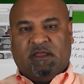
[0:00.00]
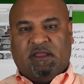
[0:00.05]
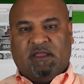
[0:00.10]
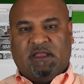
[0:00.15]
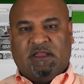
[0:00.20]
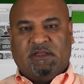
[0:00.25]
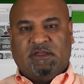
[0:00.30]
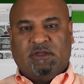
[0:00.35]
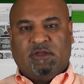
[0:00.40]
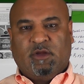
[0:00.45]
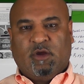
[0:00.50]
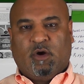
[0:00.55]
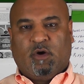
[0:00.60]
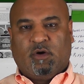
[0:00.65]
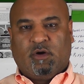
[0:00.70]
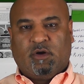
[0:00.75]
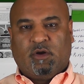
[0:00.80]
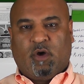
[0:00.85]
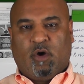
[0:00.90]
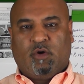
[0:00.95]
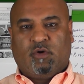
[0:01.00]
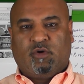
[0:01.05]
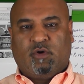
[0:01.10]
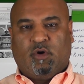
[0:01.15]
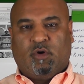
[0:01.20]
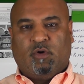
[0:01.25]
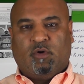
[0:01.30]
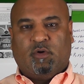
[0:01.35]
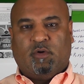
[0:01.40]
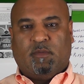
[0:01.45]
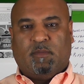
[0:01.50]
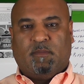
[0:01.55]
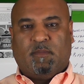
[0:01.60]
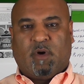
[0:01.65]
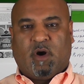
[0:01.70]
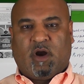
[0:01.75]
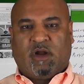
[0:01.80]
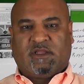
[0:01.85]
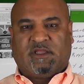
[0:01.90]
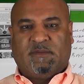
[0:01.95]
in your local
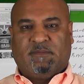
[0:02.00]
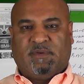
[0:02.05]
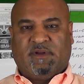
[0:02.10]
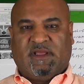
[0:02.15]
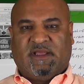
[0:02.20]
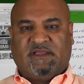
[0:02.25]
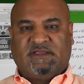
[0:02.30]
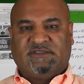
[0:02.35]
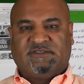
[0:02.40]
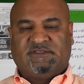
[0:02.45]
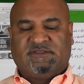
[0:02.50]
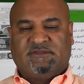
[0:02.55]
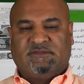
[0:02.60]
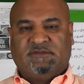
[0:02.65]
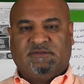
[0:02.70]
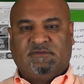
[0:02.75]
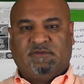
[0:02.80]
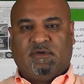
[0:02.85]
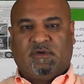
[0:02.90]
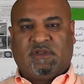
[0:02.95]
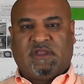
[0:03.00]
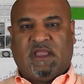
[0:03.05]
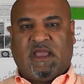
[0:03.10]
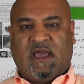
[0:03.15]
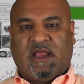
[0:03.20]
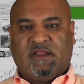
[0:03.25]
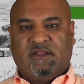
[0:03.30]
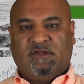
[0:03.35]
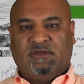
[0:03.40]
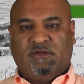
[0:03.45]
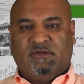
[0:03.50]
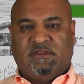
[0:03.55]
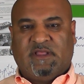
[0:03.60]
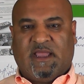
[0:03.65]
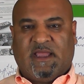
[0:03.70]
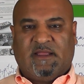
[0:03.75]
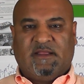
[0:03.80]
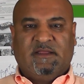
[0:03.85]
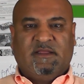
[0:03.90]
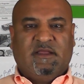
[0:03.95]
marketplace? Okay, how do you do
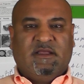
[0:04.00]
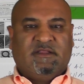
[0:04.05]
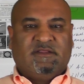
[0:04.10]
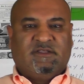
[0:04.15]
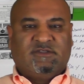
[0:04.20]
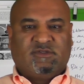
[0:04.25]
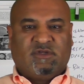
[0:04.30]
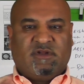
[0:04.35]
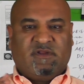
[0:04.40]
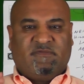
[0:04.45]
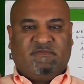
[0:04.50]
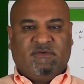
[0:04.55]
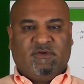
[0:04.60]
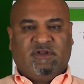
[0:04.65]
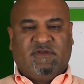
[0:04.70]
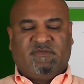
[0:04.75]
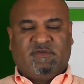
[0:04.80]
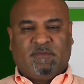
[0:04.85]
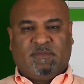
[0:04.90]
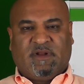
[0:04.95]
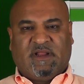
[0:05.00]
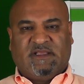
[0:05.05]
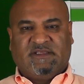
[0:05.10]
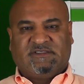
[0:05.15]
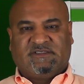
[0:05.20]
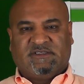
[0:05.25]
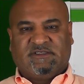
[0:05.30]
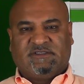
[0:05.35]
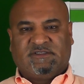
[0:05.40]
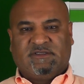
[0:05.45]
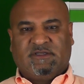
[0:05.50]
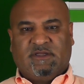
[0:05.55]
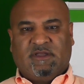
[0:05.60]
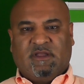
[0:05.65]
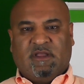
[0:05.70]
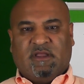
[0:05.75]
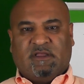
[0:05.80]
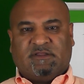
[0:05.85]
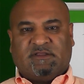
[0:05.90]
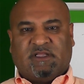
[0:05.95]
that? There's only a few different places
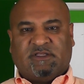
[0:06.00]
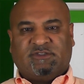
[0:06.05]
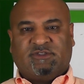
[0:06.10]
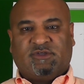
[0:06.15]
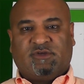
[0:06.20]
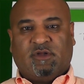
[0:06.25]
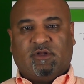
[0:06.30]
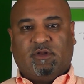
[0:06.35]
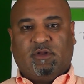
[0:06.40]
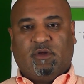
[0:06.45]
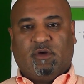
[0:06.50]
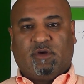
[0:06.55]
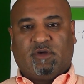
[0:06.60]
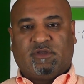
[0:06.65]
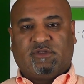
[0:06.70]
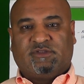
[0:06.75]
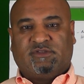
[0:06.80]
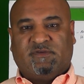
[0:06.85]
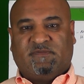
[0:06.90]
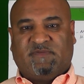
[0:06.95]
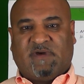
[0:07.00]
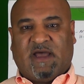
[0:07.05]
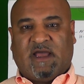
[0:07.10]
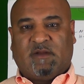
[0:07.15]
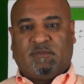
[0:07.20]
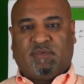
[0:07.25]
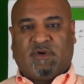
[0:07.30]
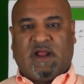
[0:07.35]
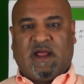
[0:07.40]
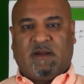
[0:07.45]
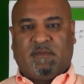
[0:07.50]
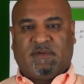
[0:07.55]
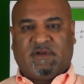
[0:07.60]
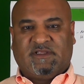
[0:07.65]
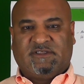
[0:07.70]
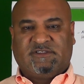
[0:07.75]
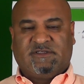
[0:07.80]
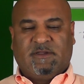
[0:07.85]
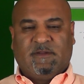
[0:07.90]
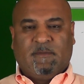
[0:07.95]
that you can look to find
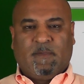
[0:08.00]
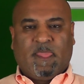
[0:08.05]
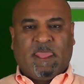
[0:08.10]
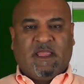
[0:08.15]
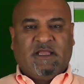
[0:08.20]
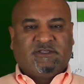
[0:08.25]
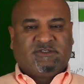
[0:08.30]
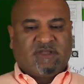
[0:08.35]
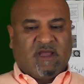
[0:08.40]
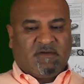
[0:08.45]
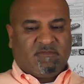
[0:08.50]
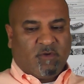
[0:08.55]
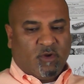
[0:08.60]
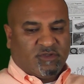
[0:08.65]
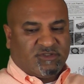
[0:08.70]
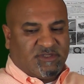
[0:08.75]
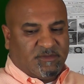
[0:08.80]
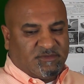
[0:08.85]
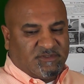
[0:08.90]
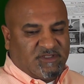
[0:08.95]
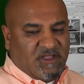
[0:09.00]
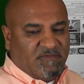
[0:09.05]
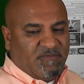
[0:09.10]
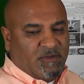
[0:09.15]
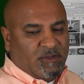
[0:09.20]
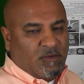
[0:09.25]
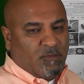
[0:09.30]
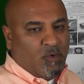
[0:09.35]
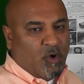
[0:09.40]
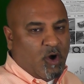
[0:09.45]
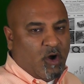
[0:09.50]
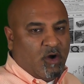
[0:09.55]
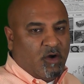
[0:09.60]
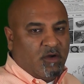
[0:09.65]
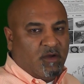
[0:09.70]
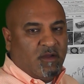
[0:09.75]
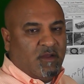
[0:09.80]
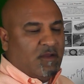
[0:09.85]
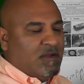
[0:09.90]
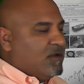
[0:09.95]
properties. So I wrote some stuff on the
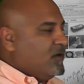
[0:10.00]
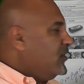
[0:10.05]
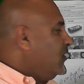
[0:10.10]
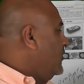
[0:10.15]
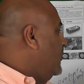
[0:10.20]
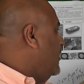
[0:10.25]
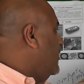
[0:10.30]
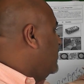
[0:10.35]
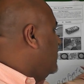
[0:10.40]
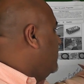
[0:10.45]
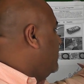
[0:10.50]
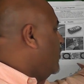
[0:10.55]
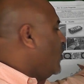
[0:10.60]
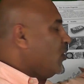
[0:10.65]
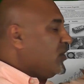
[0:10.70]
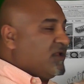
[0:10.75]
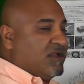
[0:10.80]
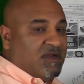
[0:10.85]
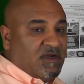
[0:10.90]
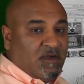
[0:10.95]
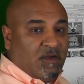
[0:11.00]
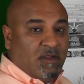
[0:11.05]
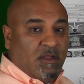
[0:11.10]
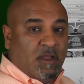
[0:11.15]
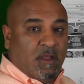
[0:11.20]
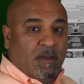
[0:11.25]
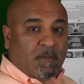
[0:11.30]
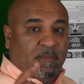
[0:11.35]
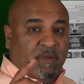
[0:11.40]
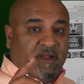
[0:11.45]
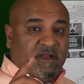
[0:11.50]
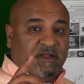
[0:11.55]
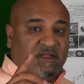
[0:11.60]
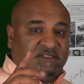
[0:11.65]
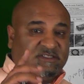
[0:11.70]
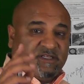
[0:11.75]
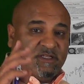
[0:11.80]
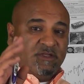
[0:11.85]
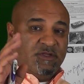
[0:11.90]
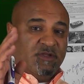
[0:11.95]
wall, on the board here. But
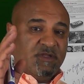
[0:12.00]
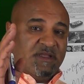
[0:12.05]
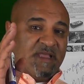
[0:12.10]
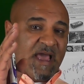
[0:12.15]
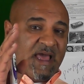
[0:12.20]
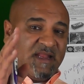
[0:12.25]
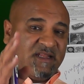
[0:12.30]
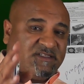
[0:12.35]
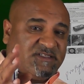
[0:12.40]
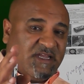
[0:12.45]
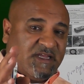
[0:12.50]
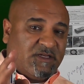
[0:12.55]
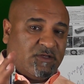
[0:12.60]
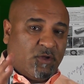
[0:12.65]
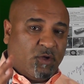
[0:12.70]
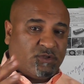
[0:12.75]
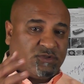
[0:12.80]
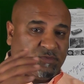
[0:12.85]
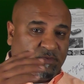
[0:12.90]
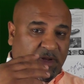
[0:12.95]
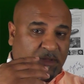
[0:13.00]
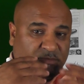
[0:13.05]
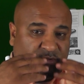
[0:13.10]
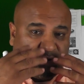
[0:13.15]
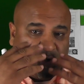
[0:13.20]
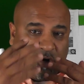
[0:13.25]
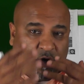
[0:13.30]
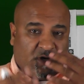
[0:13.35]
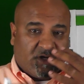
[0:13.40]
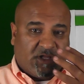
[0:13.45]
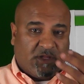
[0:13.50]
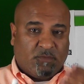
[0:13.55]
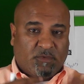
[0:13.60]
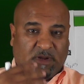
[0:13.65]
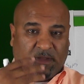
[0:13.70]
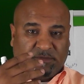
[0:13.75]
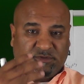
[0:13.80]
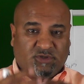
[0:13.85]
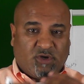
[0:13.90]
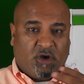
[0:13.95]
listen, you got to take notes when I'm talking. When
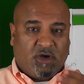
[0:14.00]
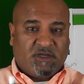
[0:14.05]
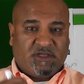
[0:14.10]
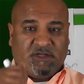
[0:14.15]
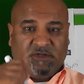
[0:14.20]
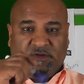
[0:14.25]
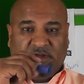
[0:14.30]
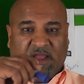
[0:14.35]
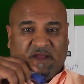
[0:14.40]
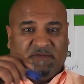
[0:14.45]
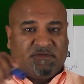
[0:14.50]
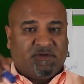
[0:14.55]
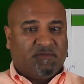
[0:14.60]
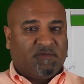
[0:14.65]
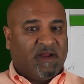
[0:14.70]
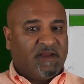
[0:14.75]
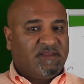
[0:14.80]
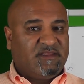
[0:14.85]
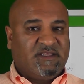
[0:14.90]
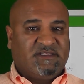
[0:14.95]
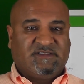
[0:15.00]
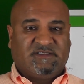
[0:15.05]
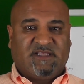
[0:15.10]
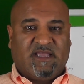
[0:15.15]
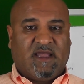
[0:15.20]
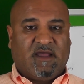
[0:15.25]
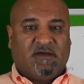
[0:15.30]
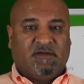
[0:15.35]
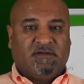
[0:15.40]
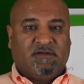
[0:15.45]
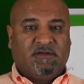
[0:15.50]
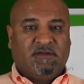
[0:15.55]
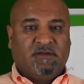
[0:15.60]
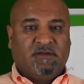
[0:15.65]
I'm talking, you have to write things down.